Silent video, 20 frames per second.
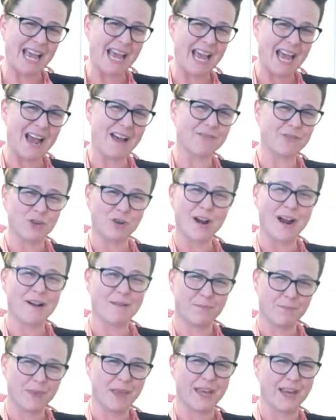After I
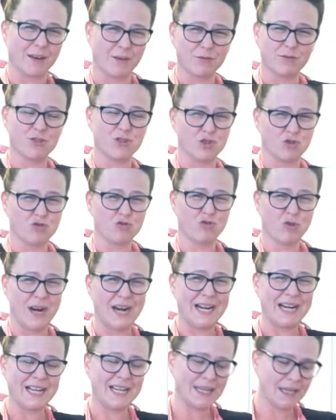like
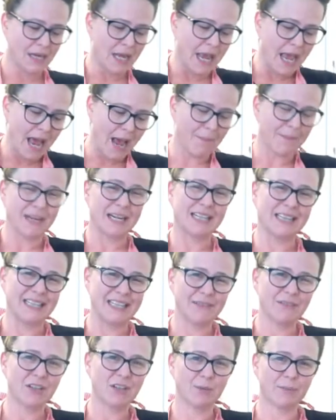drain it, I'm going to
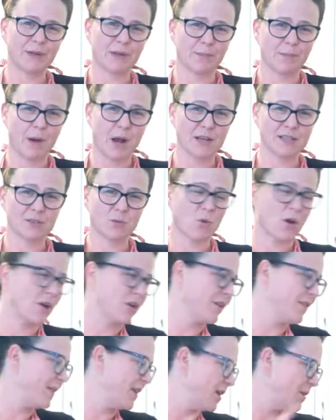leave a little bit of pasta water
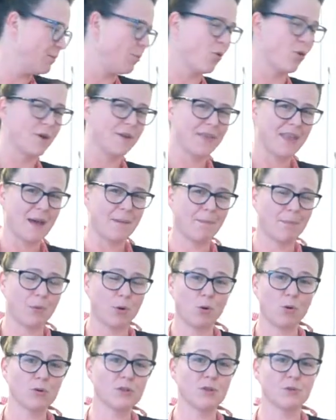in there and pour it in that
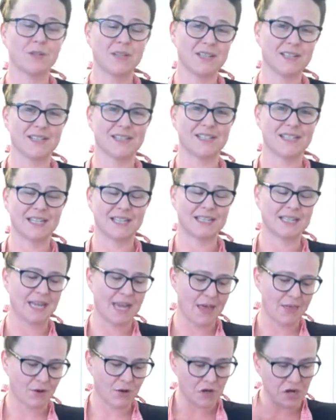bowl so it doesn't stick
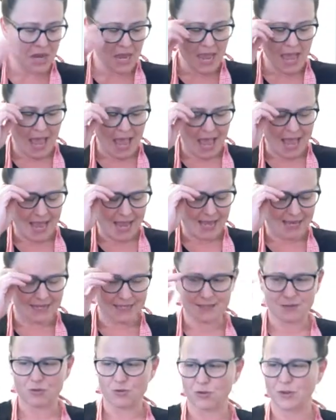together, and
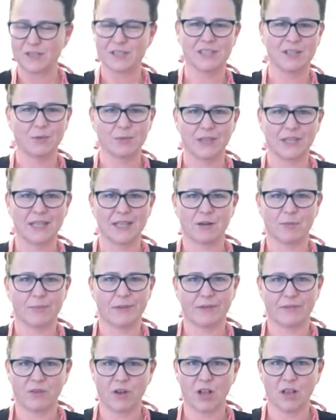drizzle it with a little bit
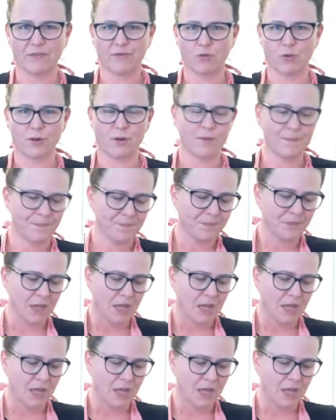of olive oil.